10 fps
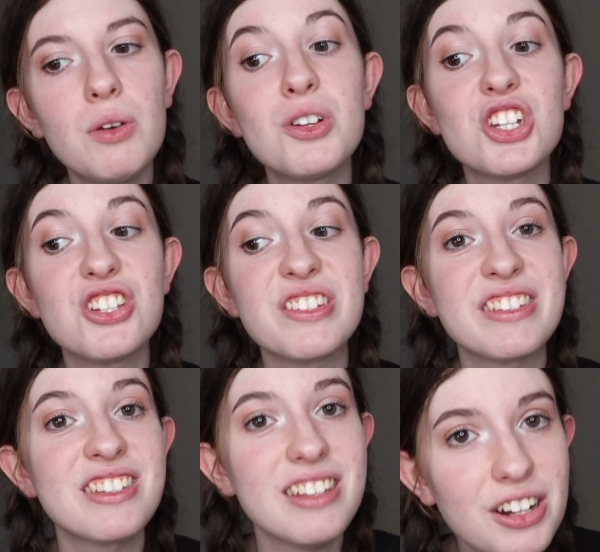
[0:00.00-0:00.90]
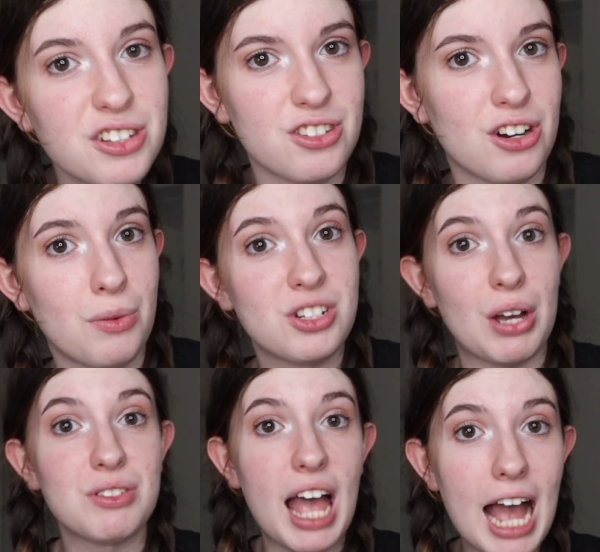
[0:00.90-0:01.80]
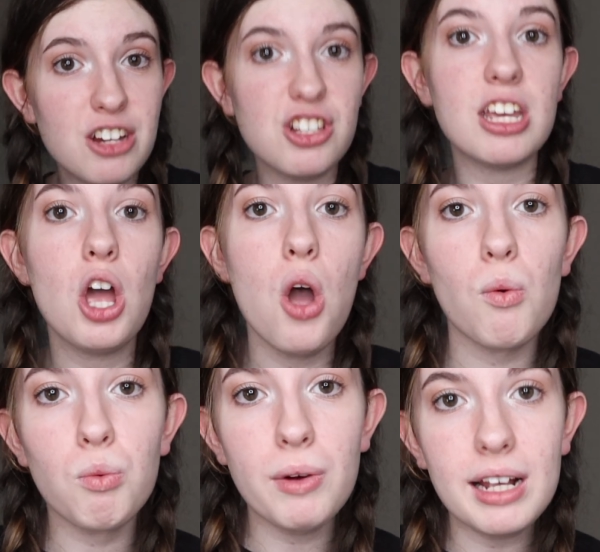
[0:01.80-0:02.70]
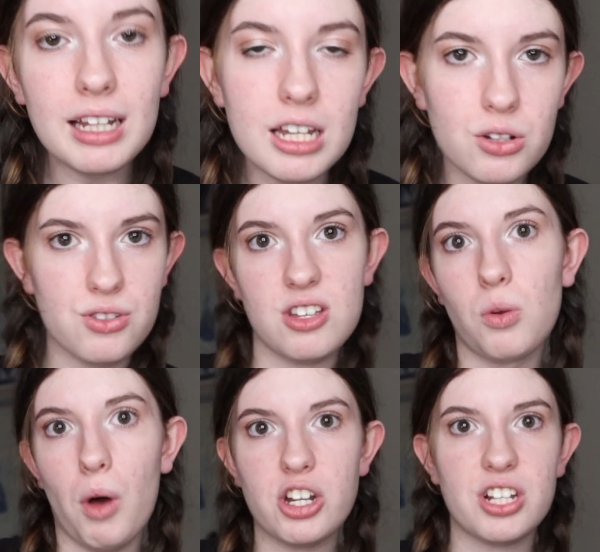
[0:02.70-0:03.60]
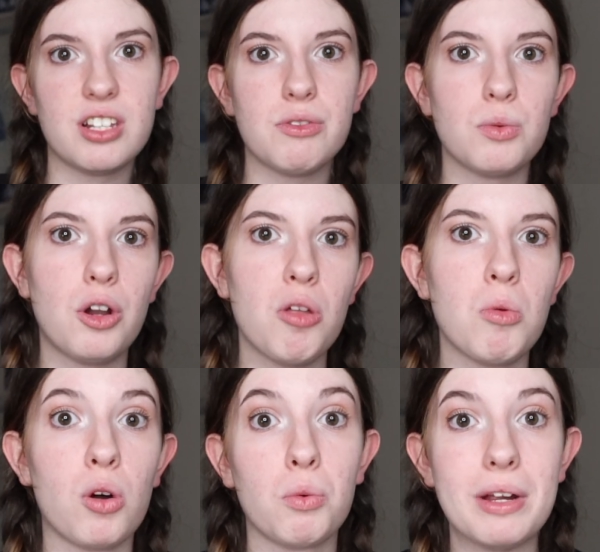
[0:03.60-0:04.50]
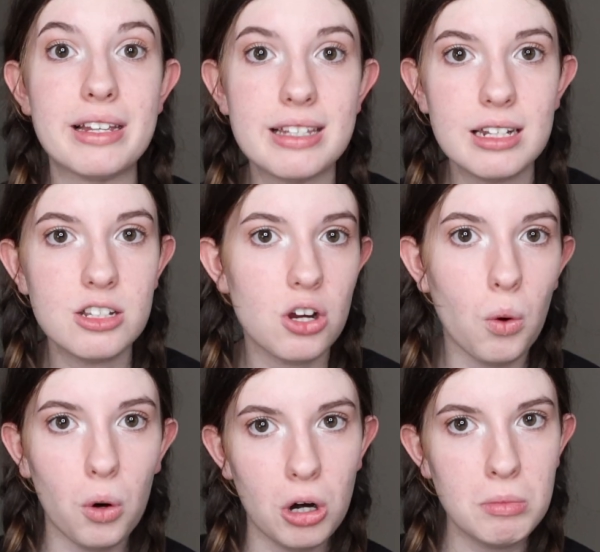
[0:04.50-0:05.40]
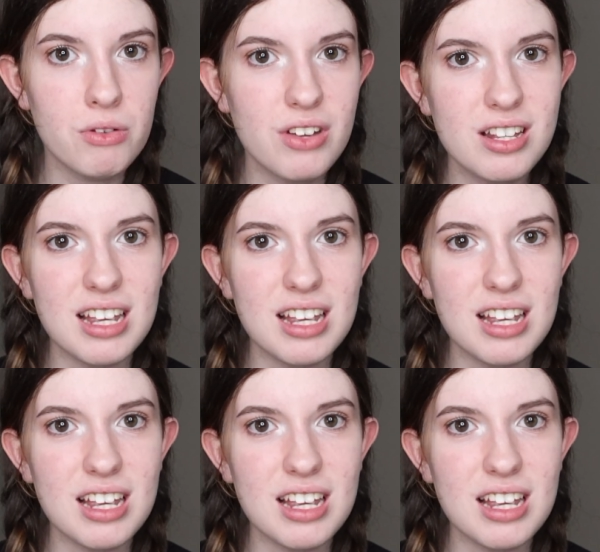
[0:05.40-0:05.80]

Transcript: which is Sinister, which I was actually really interested to watch because it was one of the more recent horror movies,